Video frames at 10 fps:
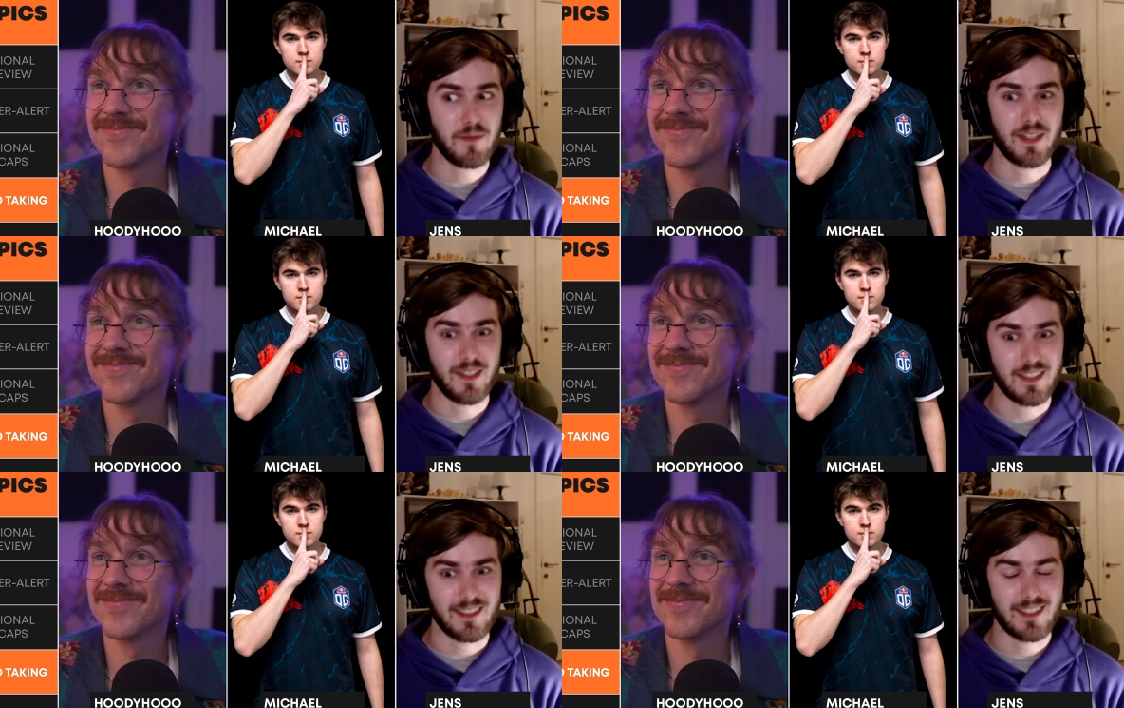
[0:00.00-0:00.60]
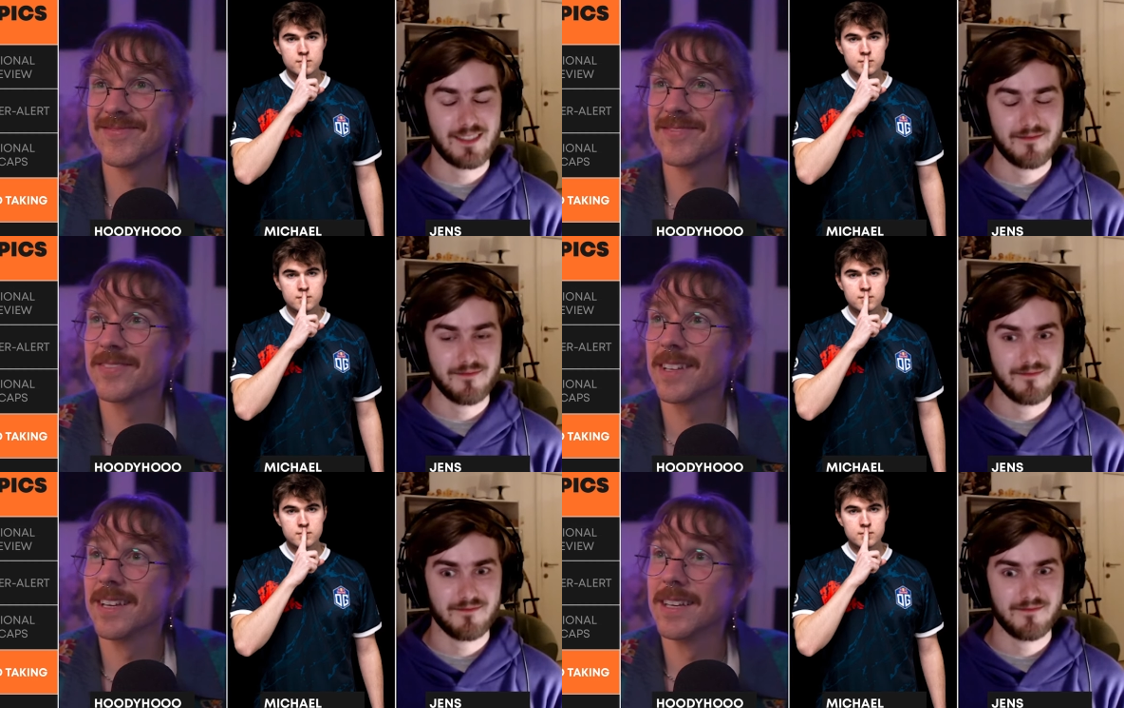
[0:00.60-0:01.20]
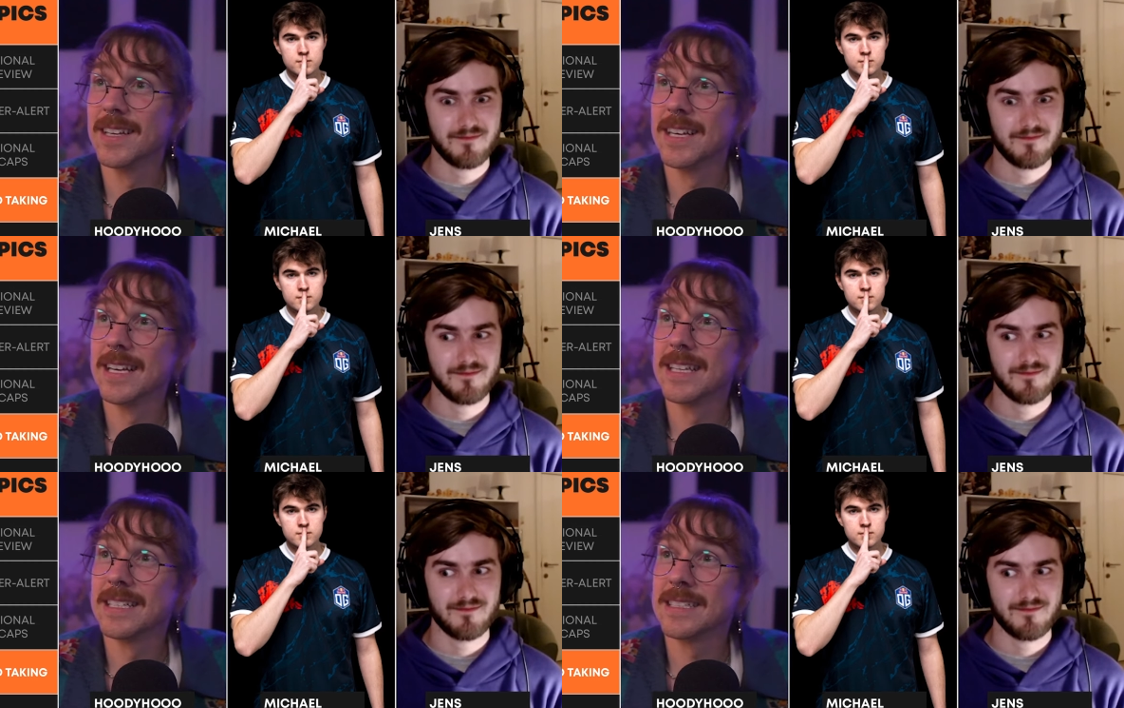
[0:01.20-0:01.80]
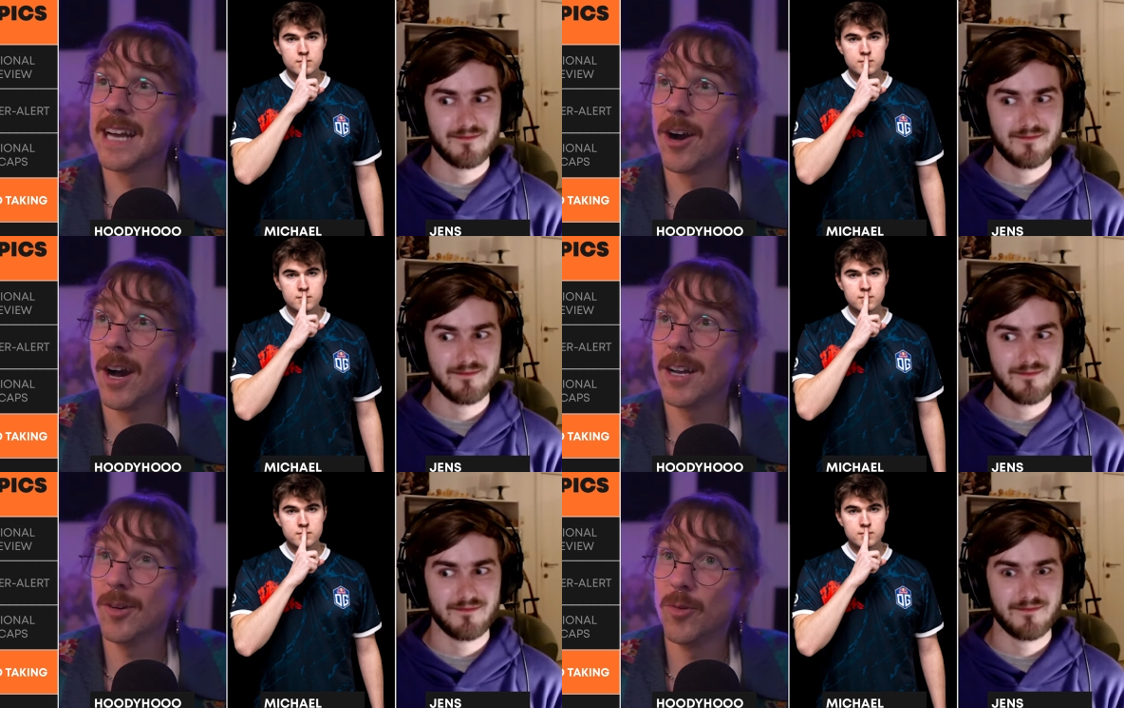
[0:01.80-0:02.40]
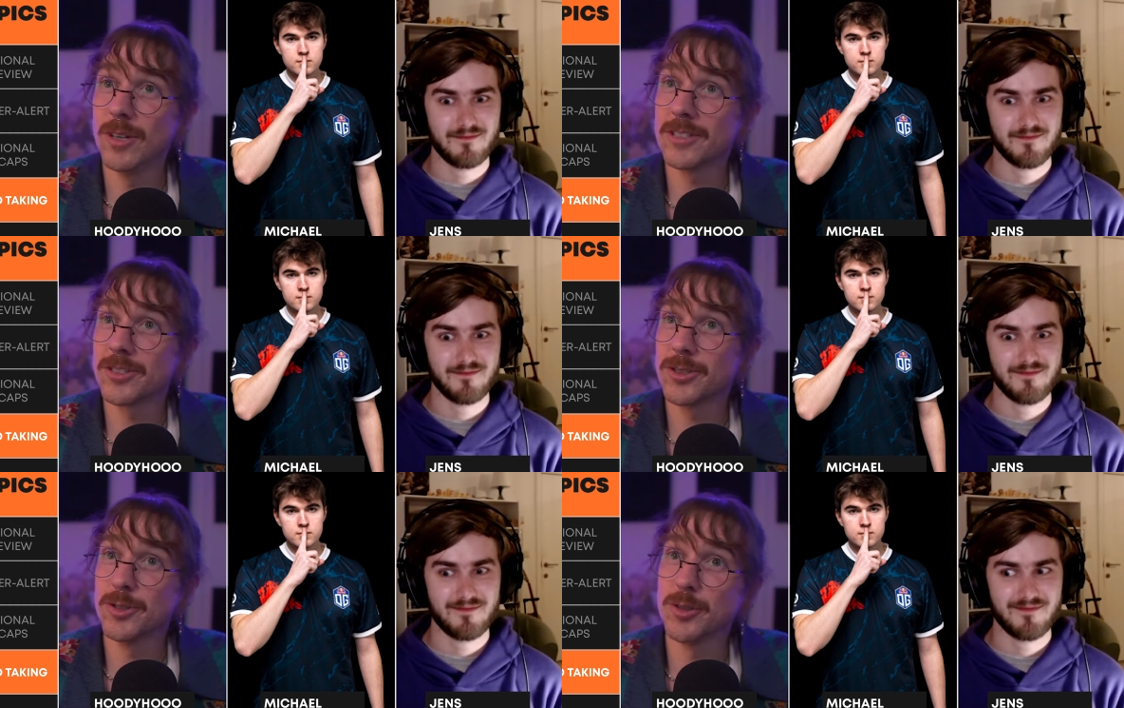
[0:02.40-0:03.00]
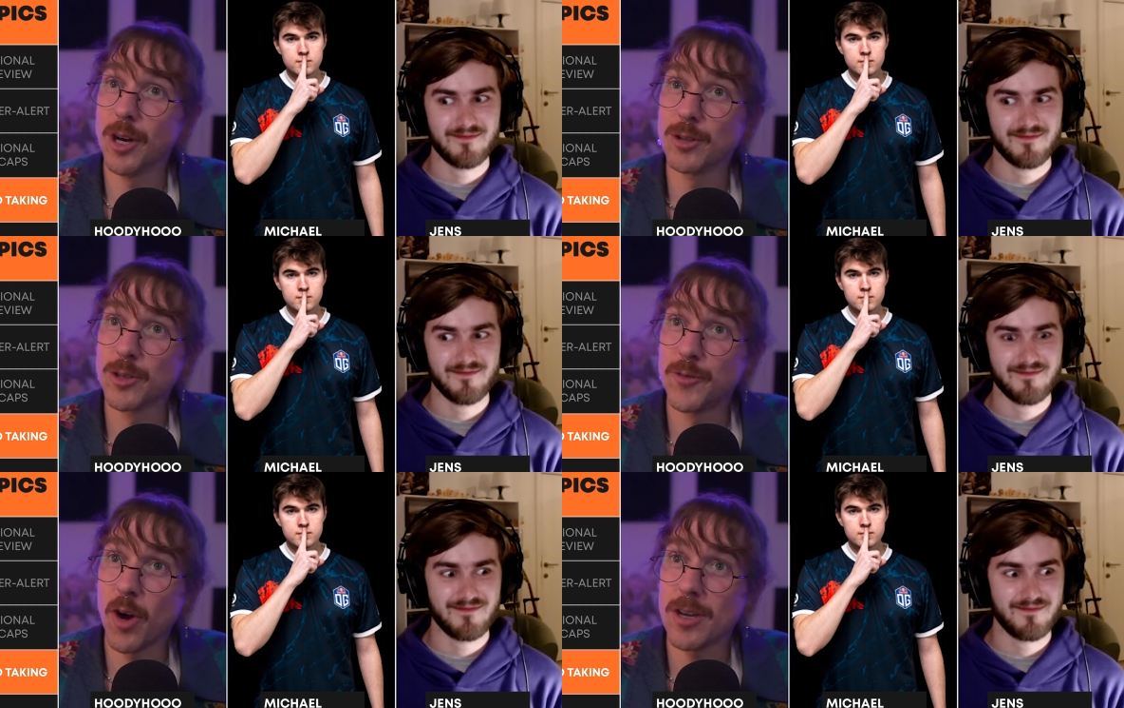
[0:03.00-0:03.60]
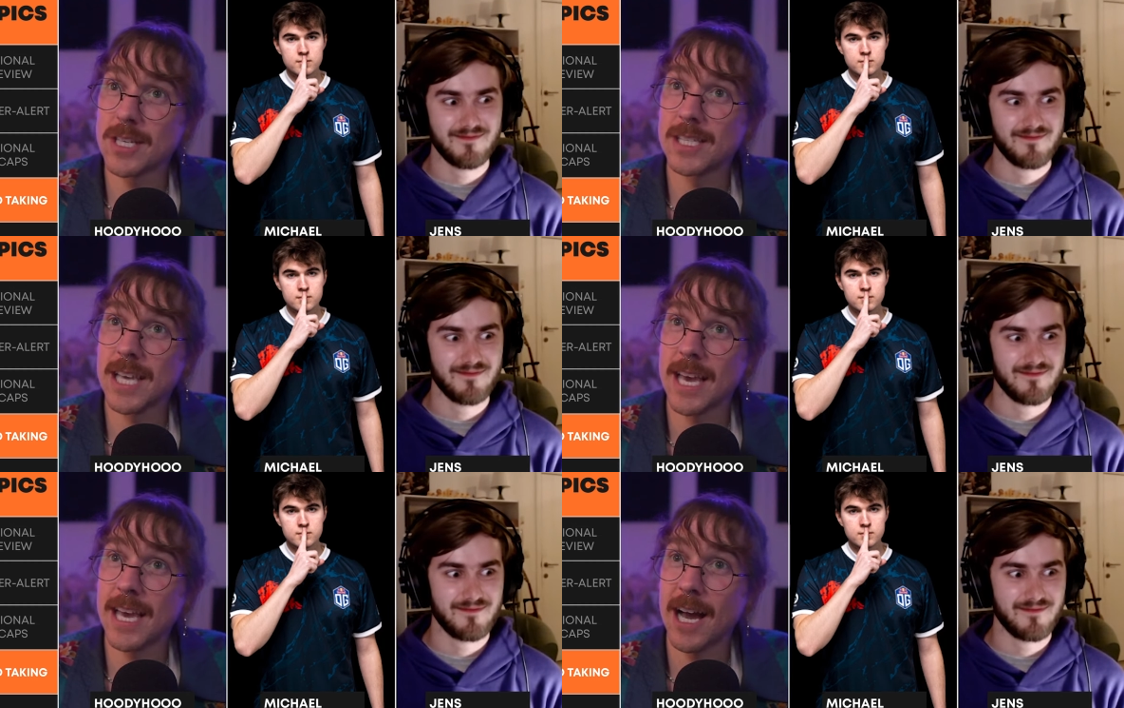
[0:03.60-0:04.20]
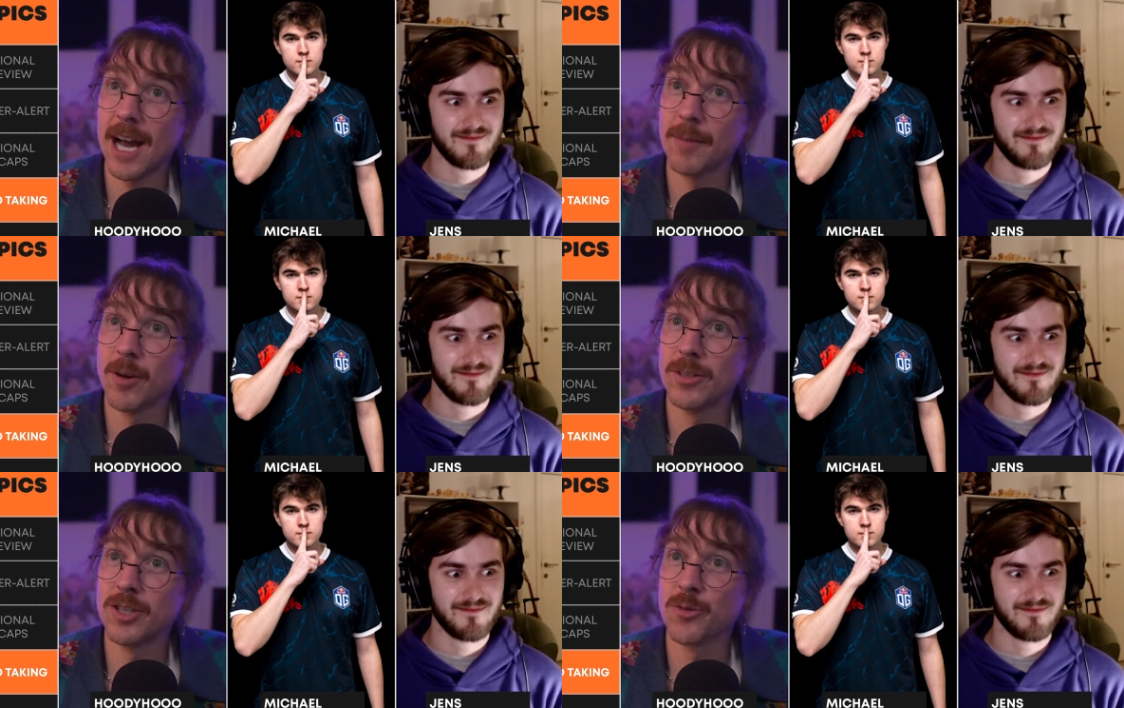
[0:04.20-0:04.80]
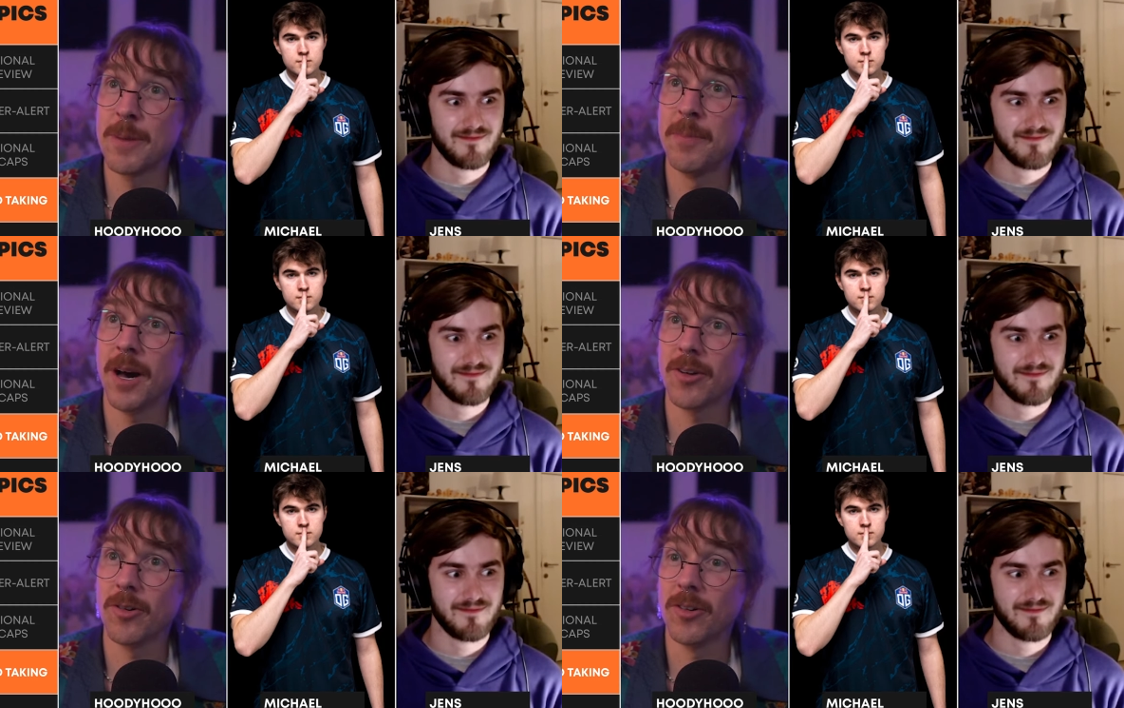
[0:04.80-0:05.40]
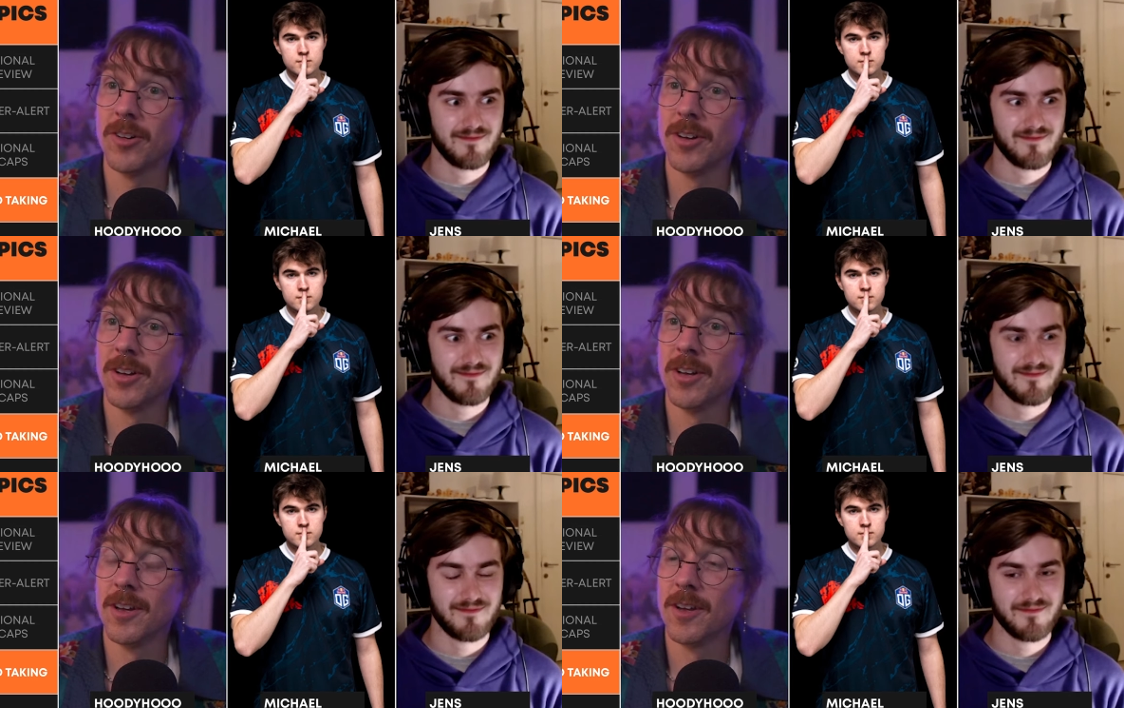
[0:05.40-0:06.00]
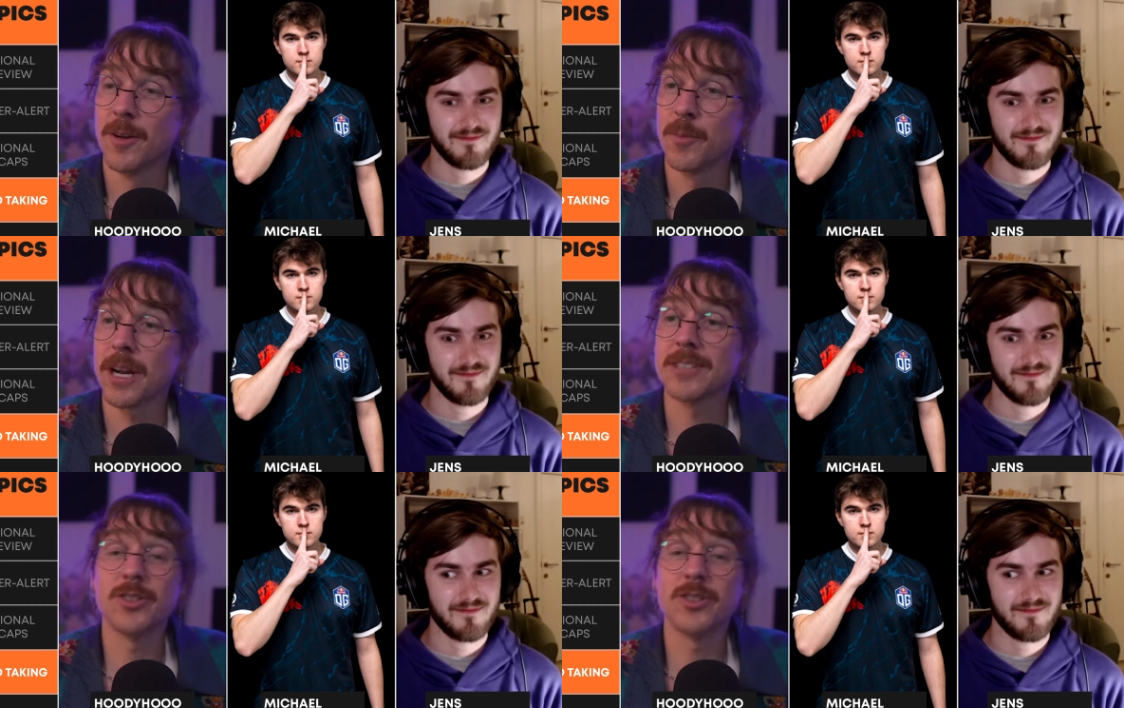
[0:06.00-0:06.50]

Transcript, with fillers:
Speaker 1: team falcons
Speaker 2: now i don't want to go so far as to say i'm going to rebuttal but I